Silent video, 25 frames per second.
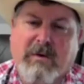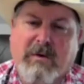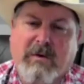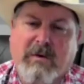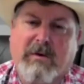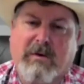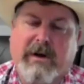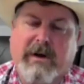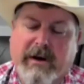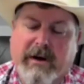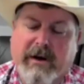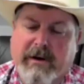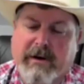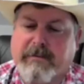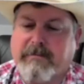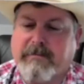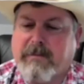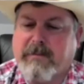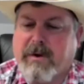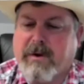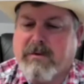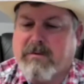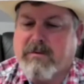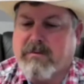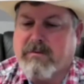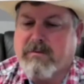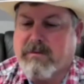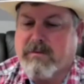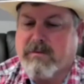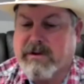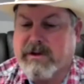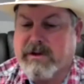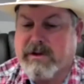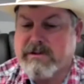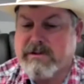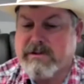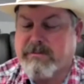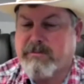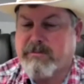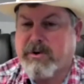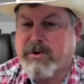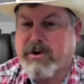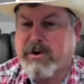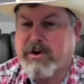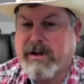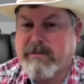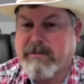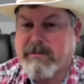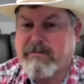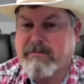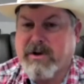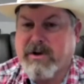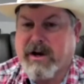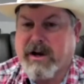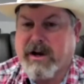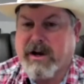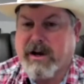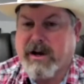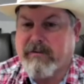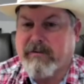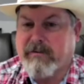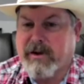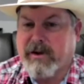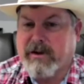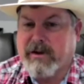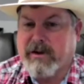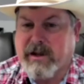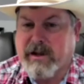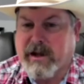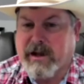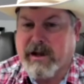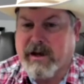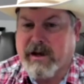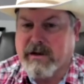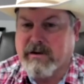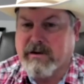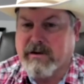Okay, well, that's a pretty deep dive into that,